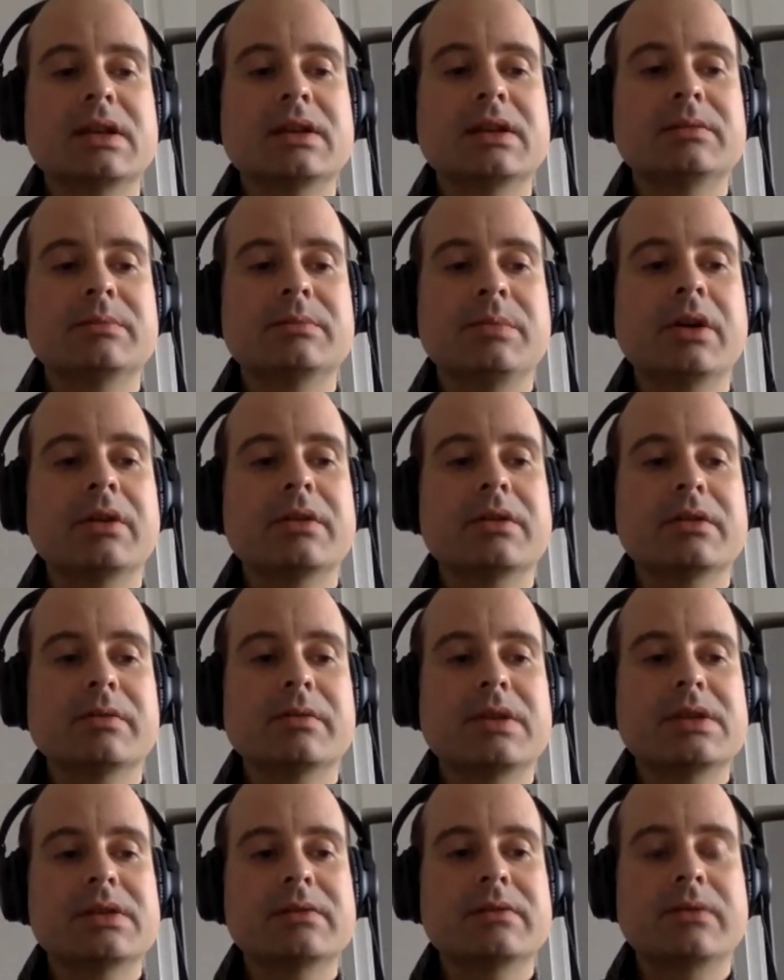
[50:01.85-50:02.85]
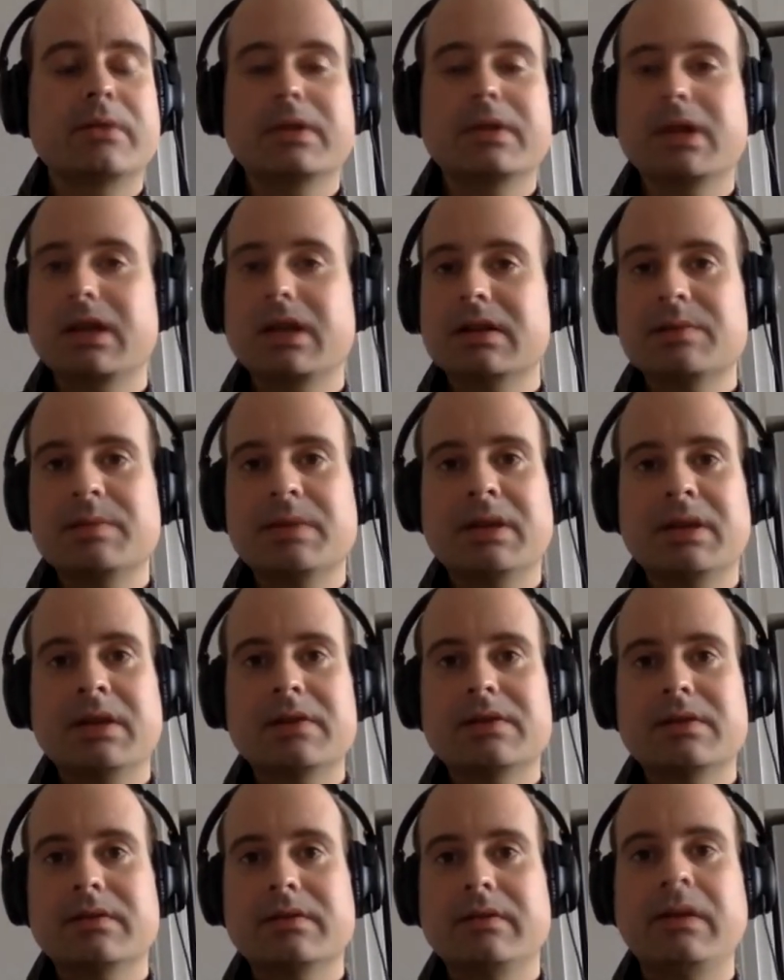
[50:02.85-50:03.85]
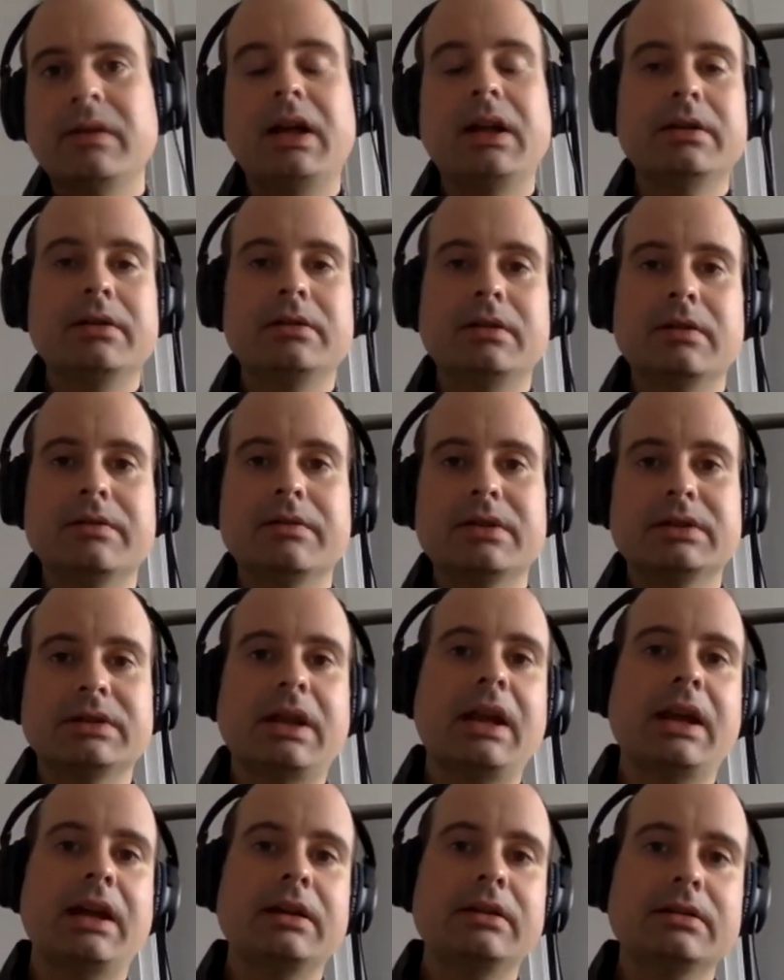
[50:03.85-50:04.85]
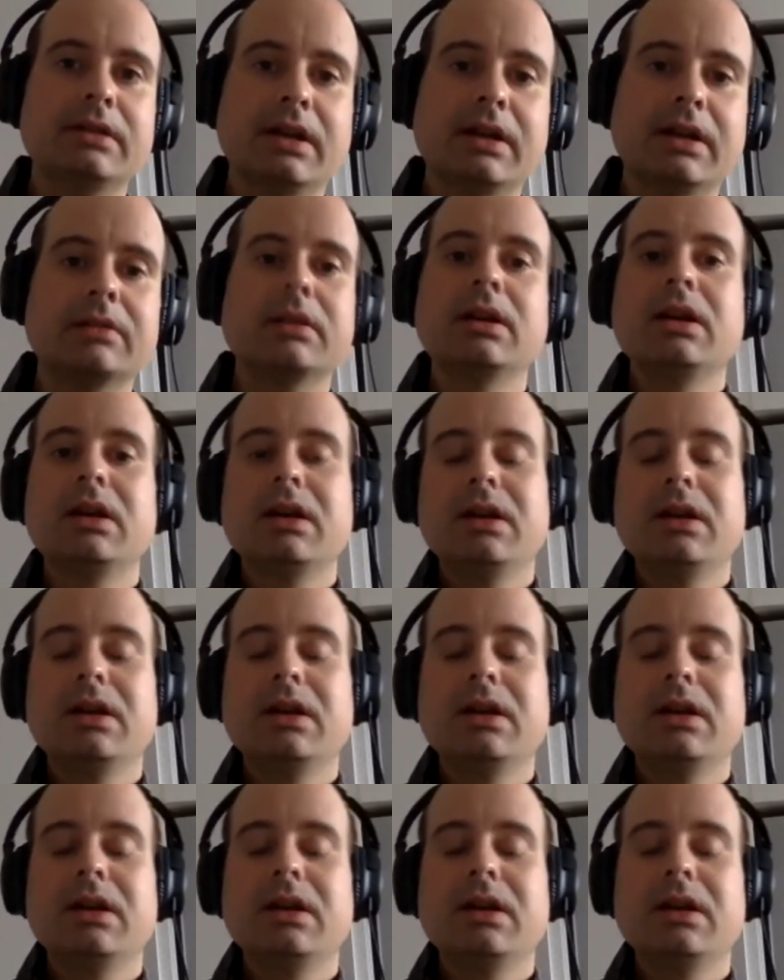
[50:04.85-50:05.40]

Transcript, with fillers: And part of the reason for that is because of the value of the land and